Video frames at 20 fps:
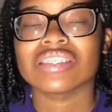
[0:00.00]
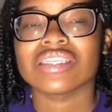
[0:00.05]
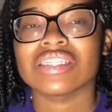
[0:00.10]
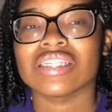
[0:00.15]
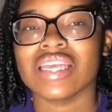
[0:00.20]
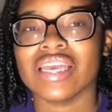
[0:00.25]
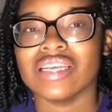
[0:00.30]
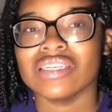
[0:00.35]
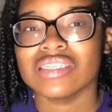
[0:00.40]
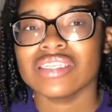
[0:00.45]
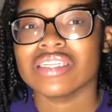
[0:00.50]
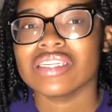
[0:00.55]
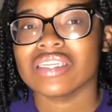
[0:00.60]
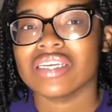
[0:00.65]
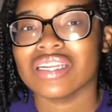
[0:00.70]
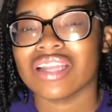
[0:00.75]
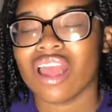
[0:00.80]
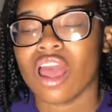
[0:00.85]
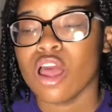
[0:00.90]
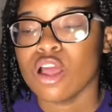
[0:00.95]
the
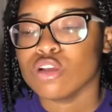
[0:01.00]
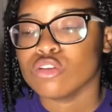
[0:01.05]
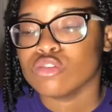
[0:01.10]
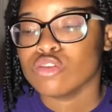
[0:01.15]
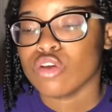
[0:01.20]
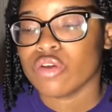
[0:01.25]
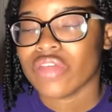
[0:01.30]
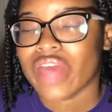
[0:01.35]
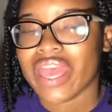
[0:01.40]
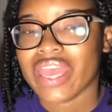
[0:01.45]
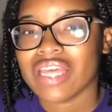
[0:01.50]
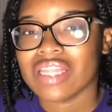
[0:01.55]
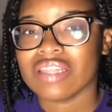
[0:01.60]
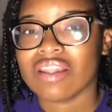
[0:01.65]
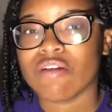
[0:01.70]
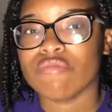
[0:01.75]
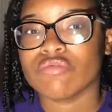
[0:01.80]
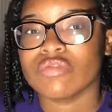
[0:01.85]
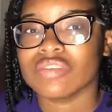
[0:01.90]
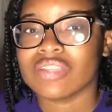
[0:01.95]
insulin so that it
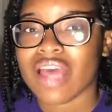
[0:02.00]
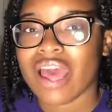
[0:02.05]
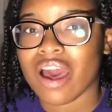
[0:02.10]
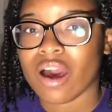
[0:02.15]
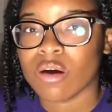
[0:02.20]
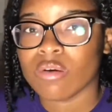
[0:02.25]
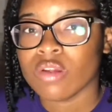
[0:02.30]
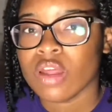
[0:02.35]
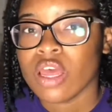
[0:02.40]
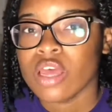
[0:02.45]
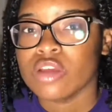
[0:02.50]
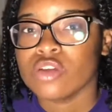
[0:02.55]
levels out.